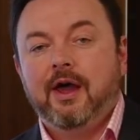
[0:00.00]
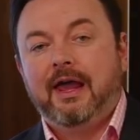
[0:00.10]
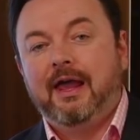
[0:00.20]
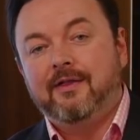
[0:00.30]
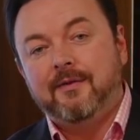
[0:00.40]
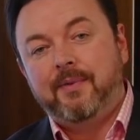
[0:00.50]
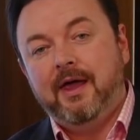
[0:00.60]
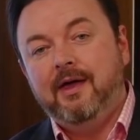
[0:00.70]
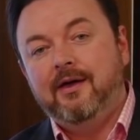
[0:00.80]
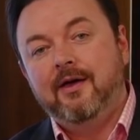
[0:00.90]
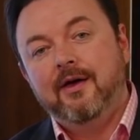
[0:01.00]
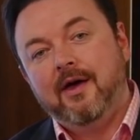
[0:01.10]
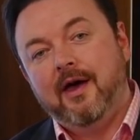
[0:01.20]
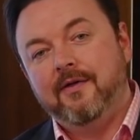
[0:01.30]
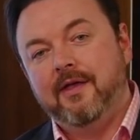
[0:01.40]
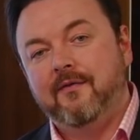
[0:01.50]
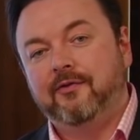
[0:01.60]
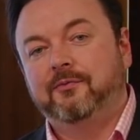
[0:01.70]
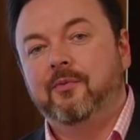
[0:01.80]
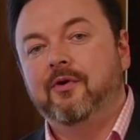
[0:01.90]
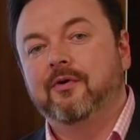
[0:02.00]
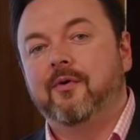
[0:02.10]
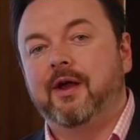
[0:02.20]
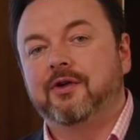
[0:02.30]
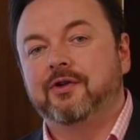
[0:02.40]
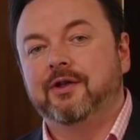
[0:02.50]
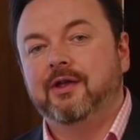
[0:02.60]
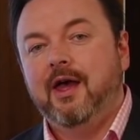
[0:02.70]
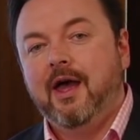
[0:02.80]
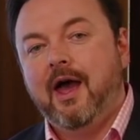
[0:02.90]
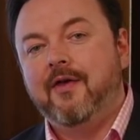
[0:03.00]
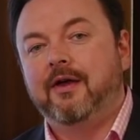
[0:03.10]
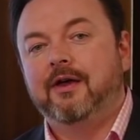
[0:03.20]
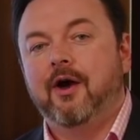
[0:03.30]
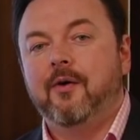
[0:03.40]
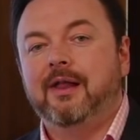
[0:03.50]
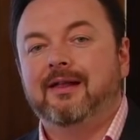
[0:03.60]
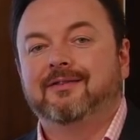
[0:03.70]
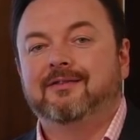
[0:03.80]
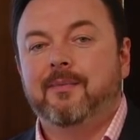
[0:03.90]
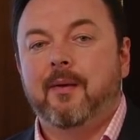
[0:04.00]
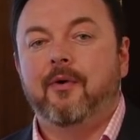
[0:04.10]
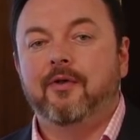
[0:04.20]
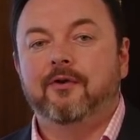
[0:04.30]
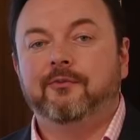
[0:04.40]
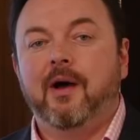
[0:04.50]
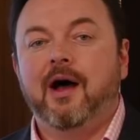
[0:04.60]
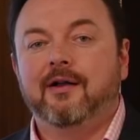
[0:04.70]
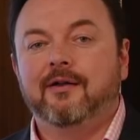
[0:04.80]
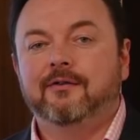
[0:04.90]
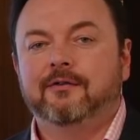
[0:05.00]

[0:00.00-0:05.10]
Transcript: hit the peak and then have a small correction and then go in and snap up all those bargains.